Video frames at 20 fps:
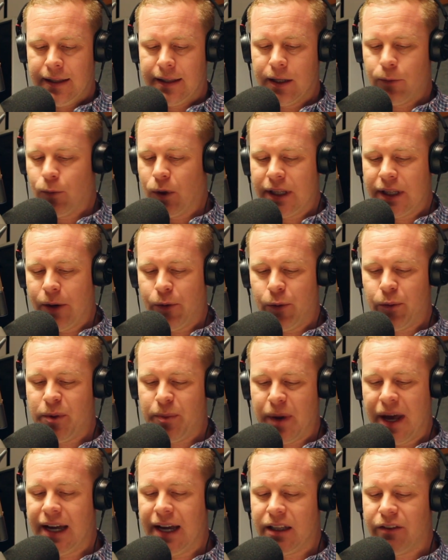than what they would be
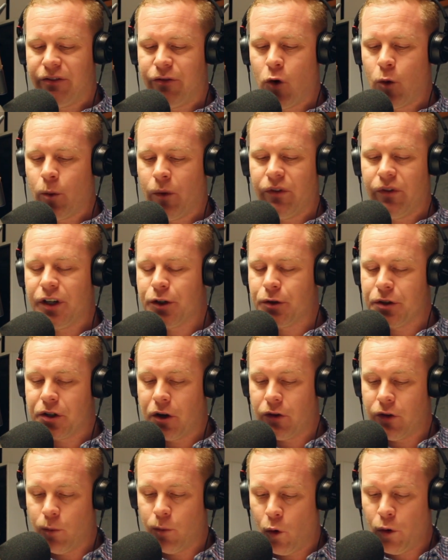paying in the form of interest
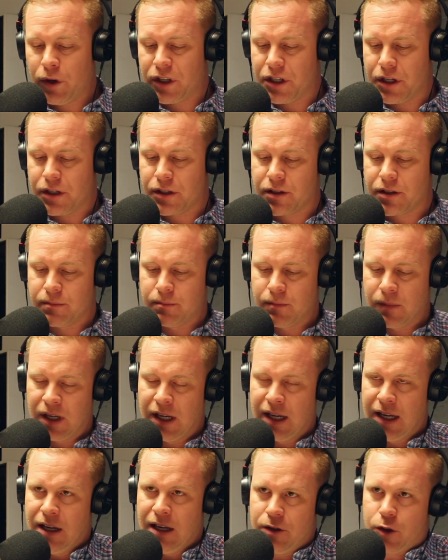on their mortgages.
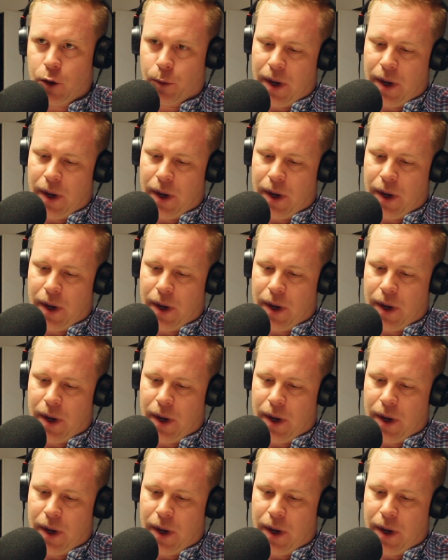So